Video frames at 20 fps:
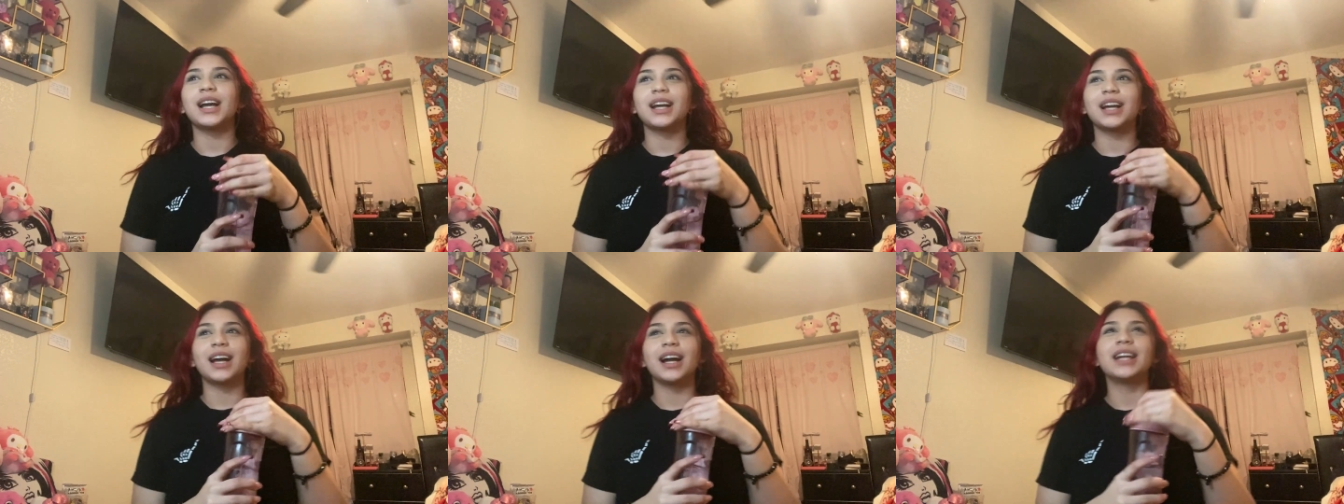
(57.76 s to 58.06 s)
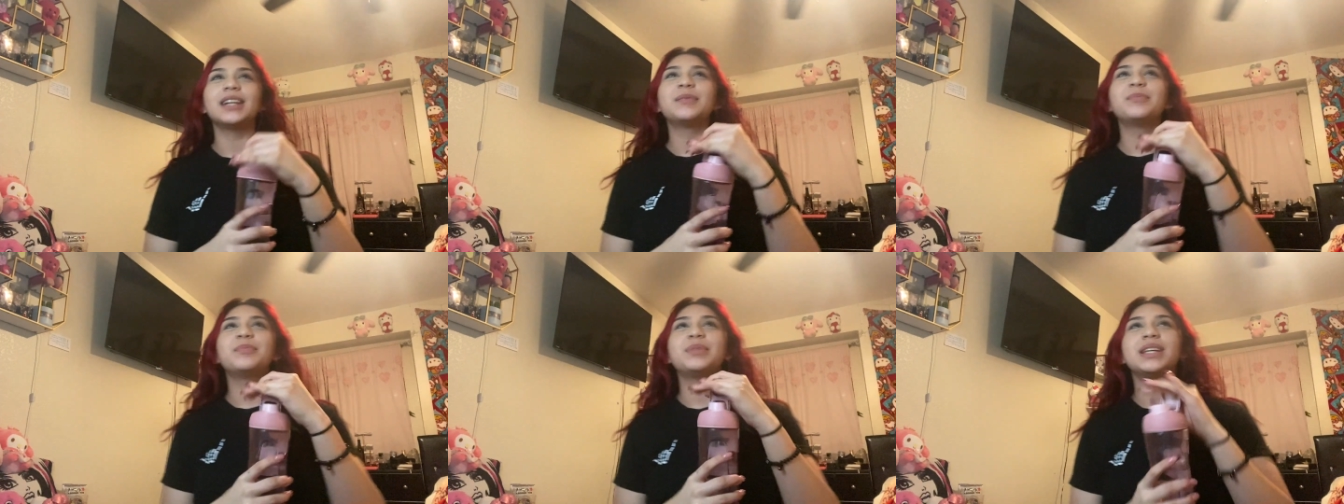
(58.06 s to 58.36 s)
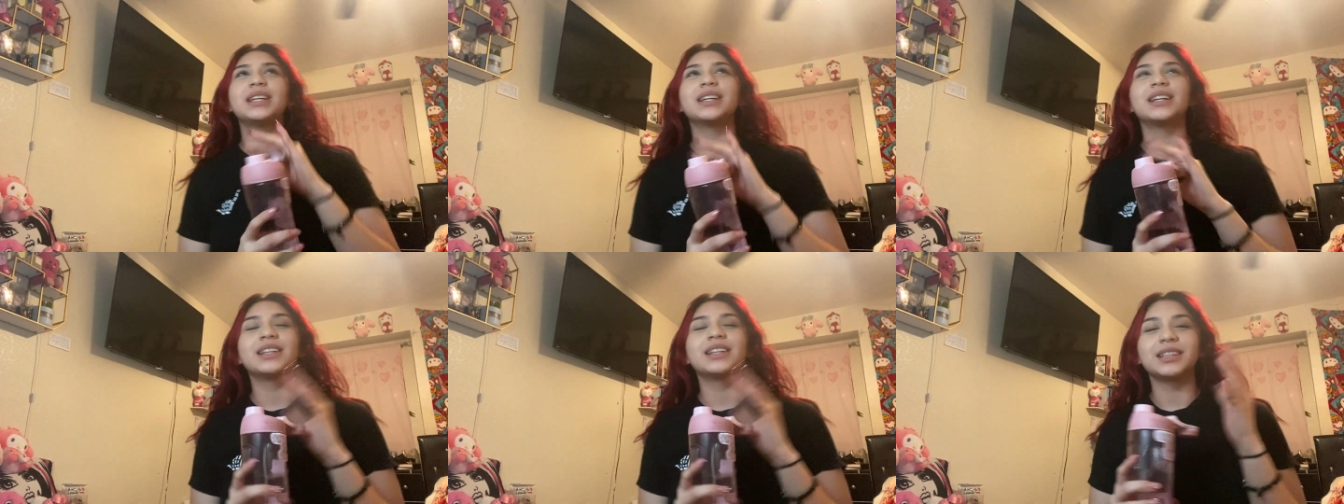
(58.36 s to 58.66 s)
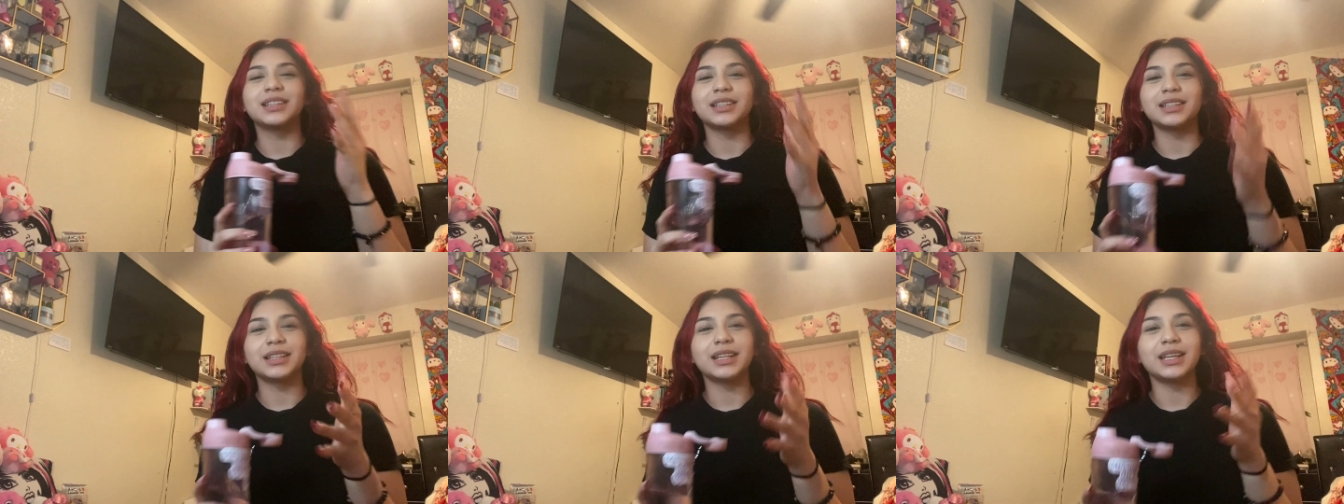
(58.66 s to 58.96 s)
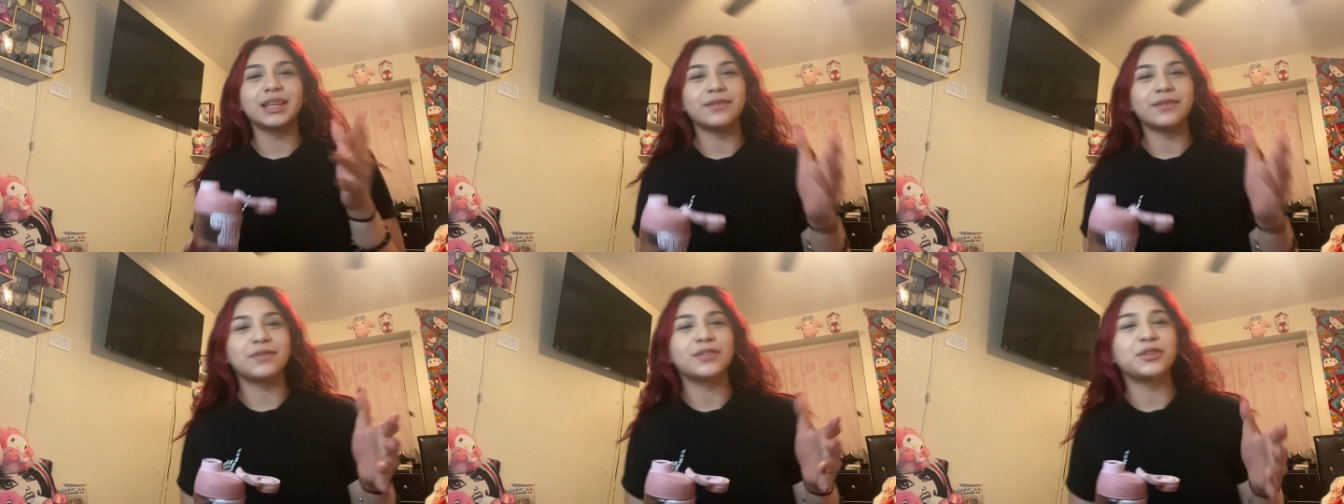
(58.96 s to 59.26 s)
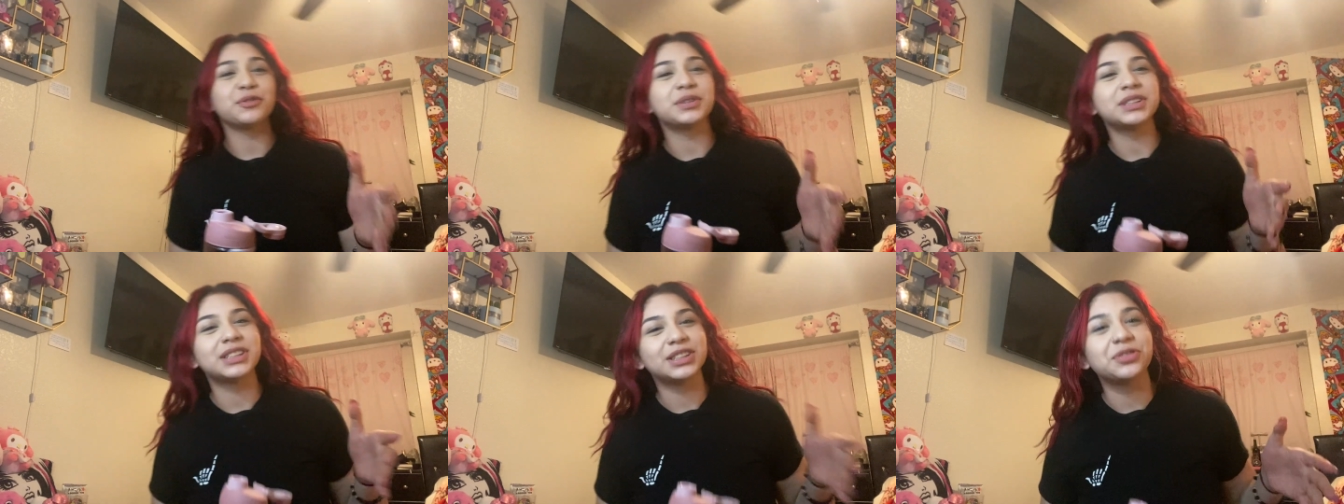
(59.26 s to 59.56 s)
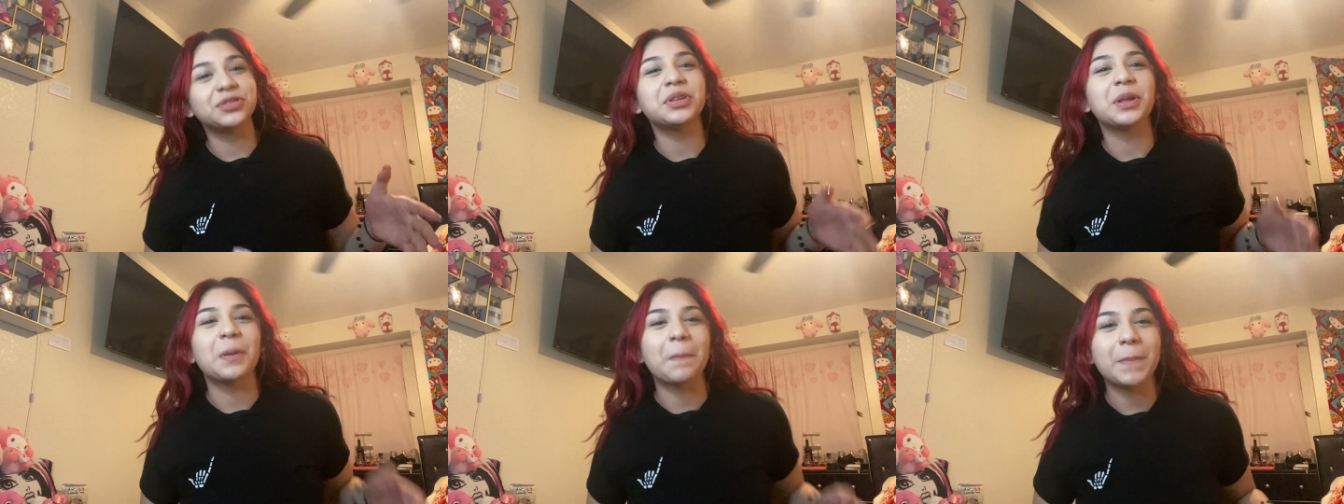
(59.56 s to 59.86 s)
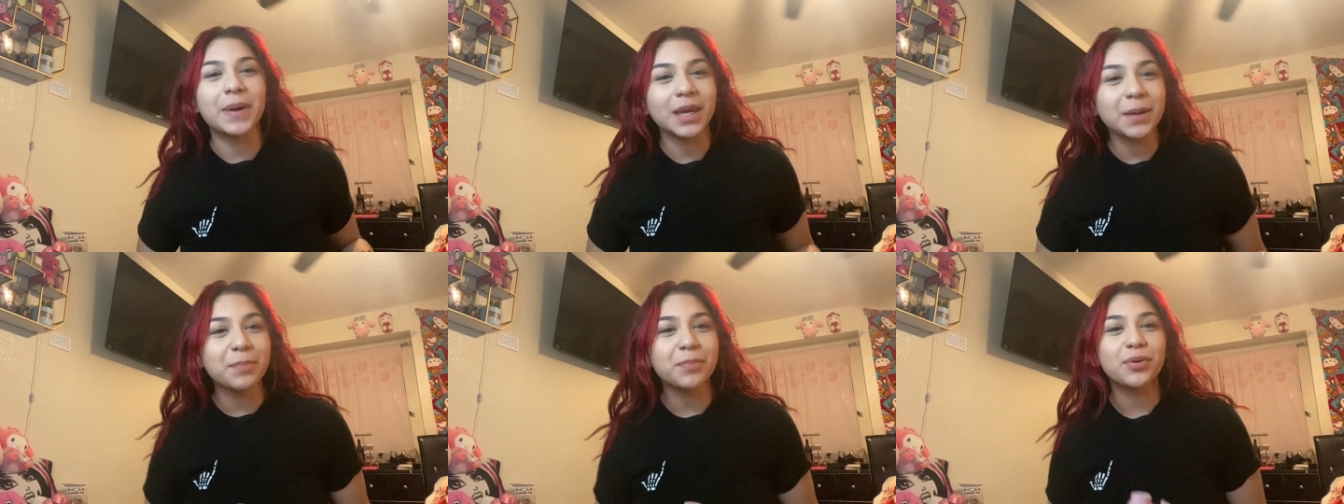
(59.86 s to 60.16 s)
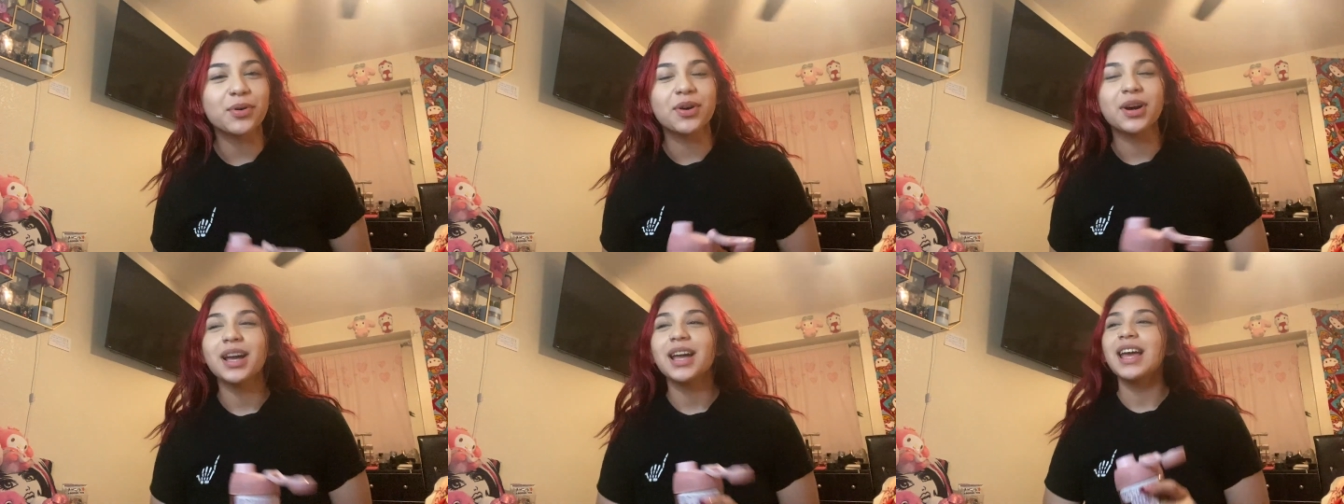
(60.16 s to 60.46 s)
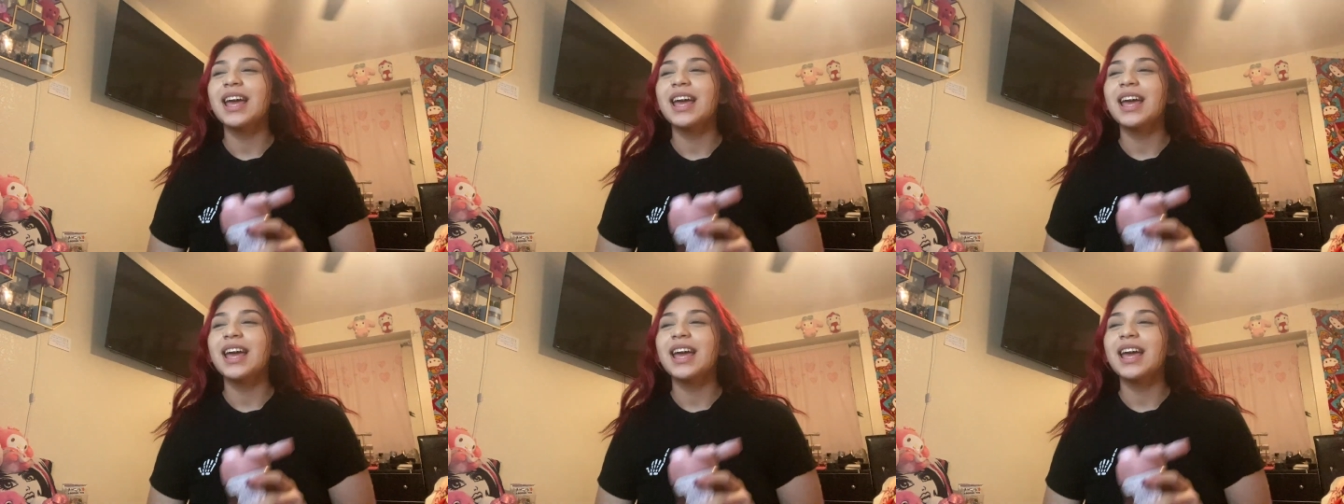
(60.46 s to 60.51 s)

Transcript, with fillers: gotta be a good influence to the people.